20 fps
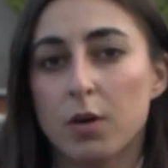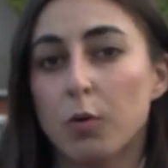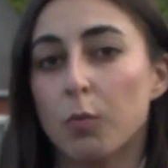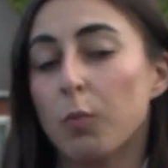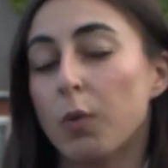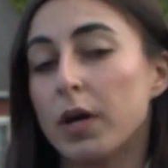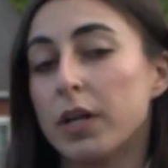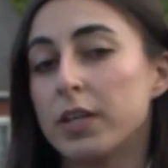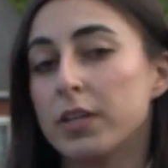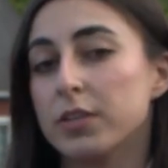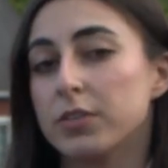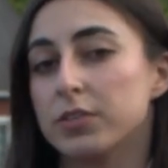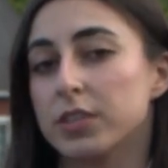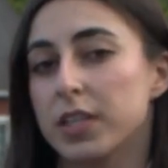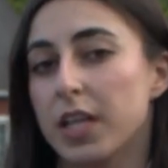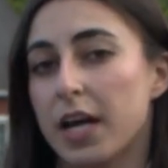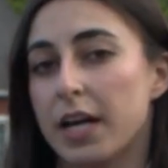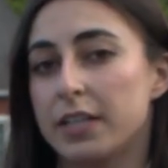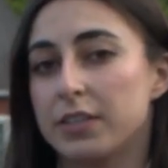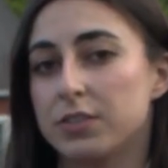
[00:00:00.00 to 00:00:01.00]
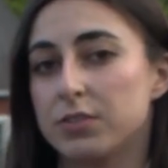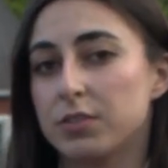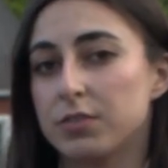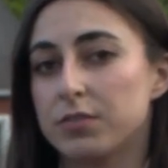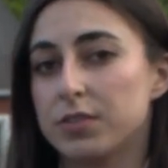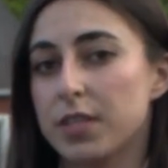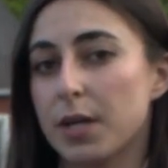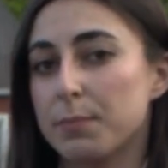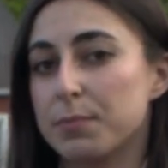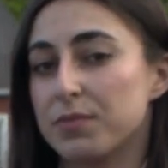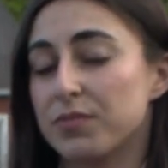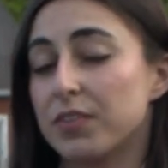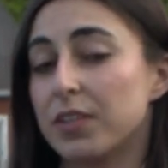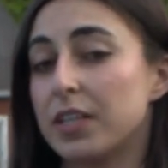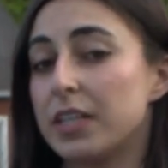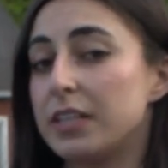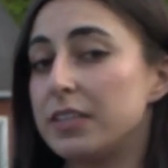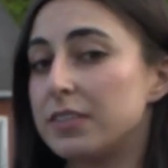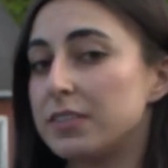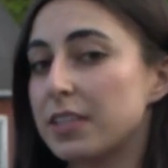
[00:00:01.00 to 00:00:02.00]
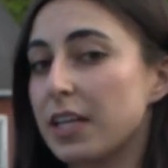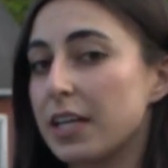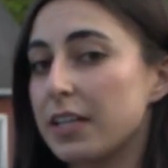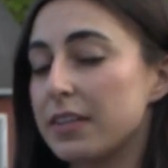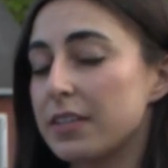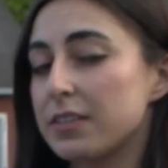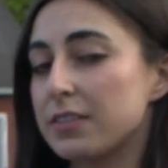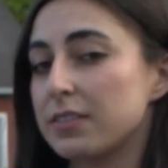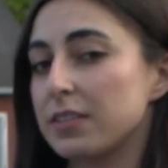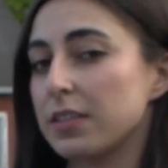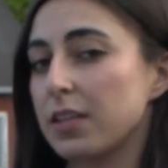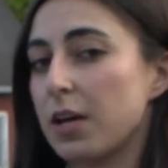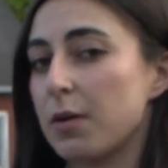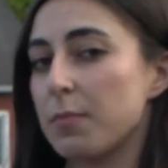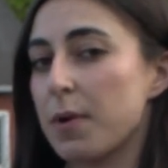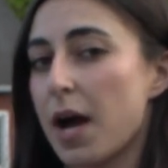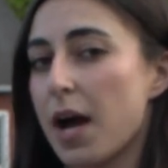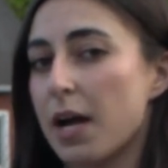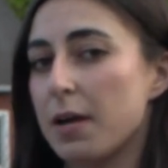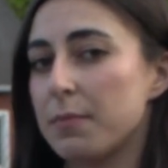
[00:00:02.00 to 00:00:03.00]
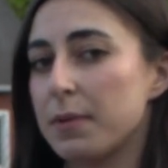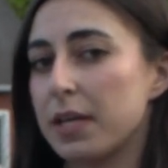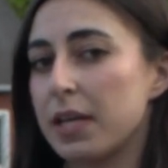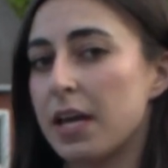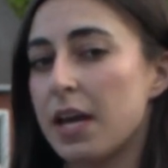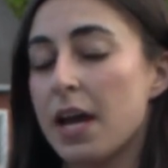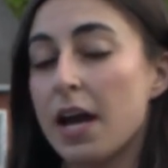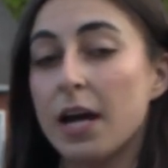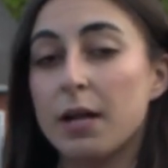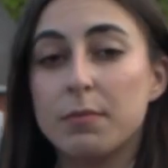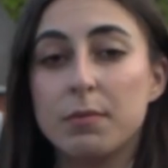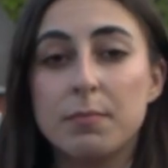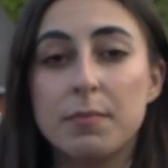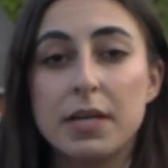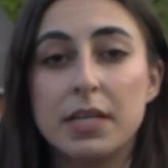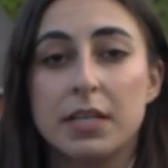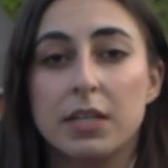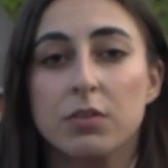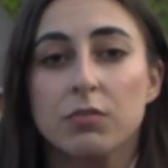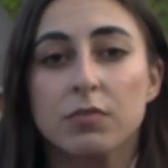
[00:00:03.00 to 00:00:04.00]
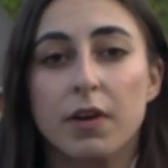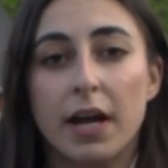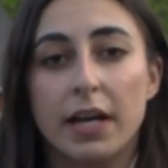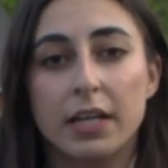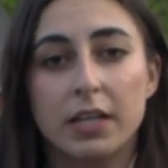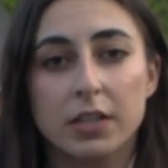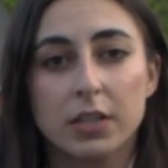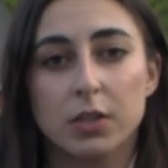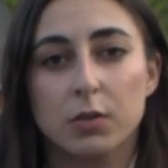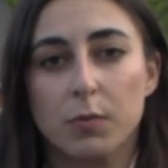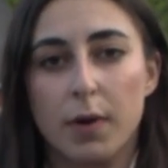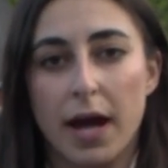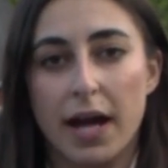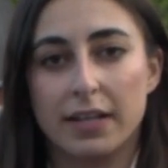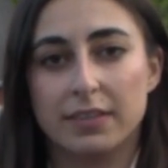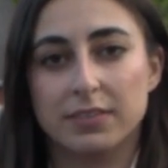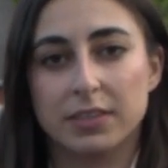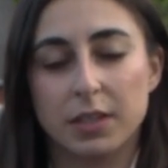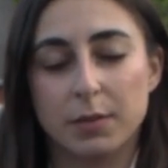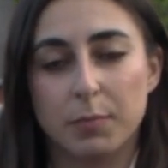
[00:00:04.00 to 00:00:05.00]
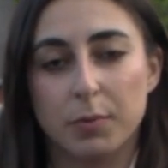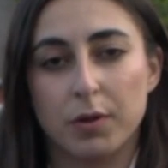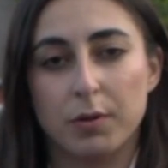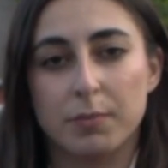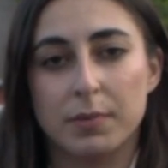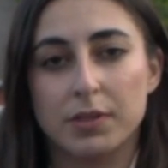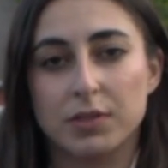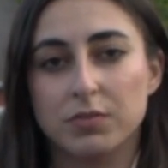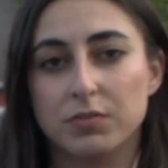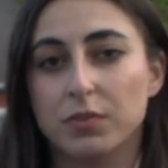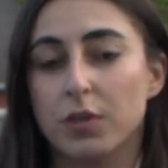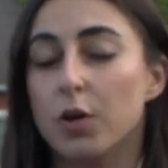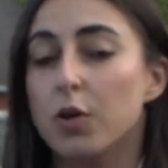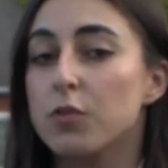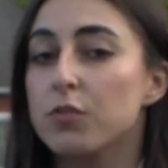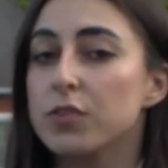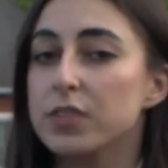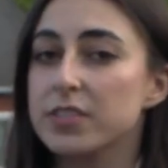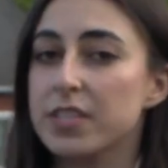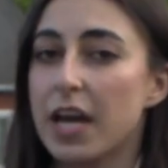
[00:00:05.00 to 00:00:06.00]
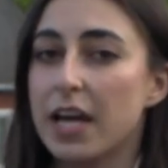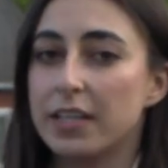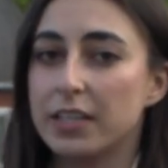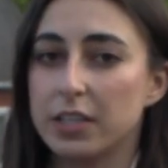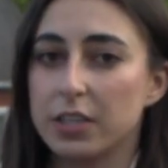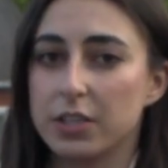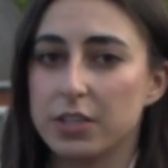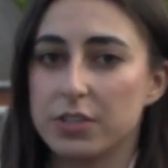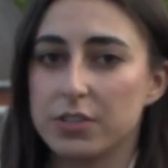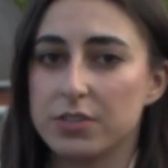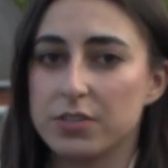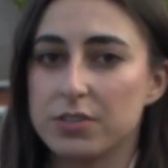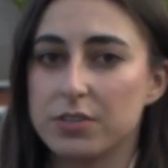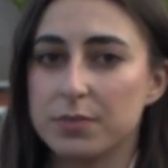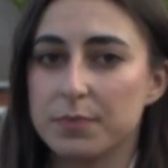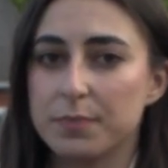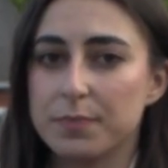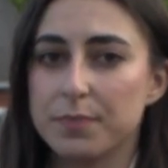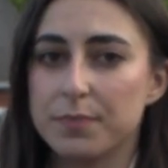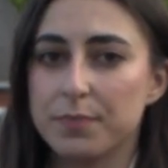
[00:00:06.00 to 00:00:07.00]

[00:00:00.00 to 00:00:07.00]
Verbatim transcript: One of those clients to have stepped foot inside this salon behind me had been making regular waxing appointments for over 10 years.